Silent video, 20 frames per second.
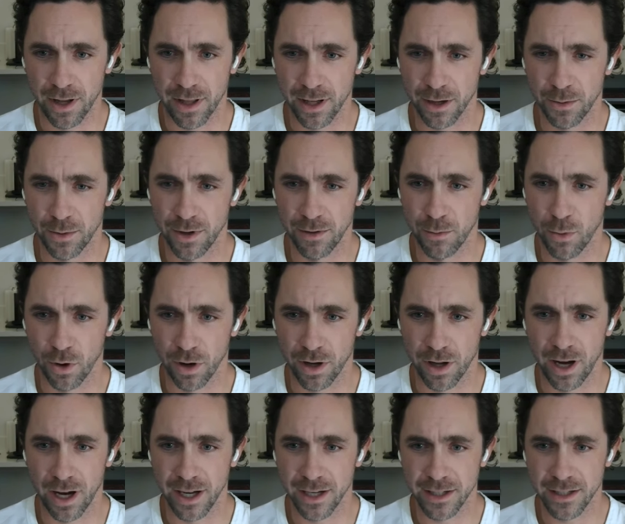I think we have more
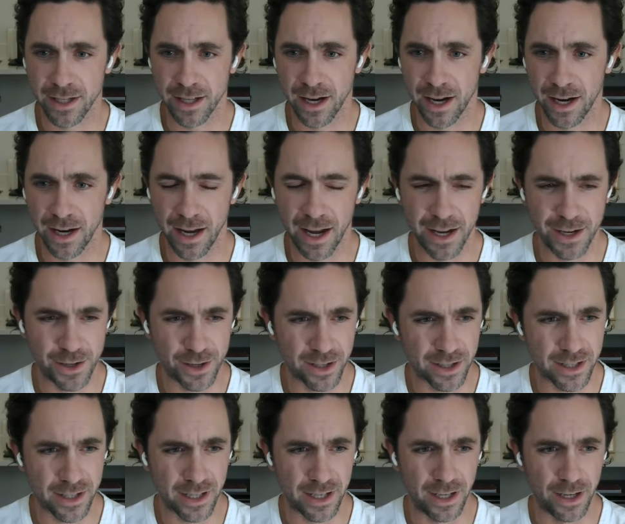clients than any
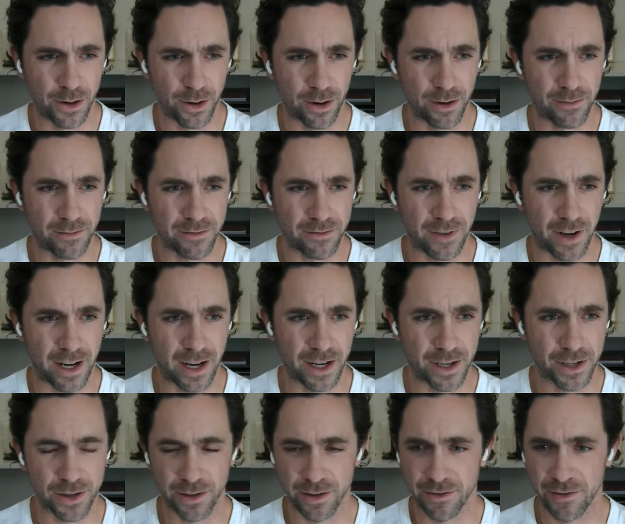agency or
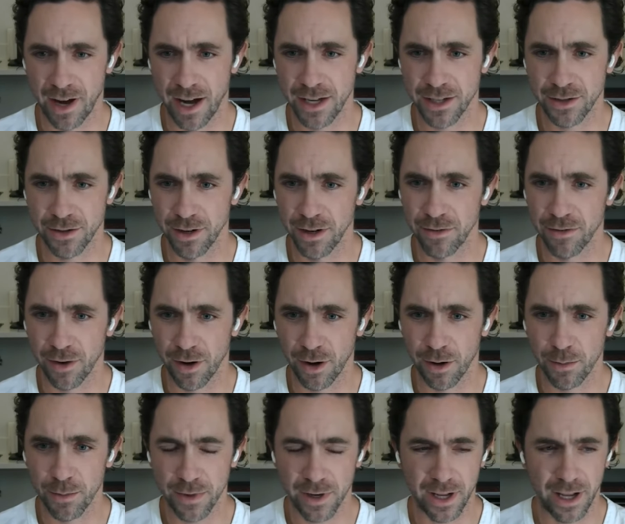financial advisory
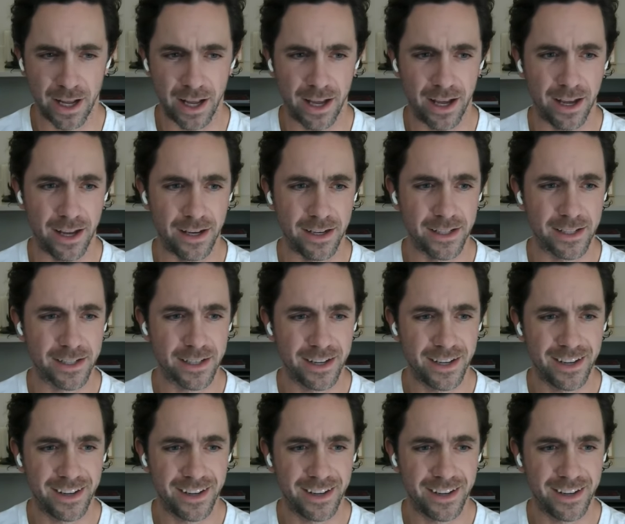firm. And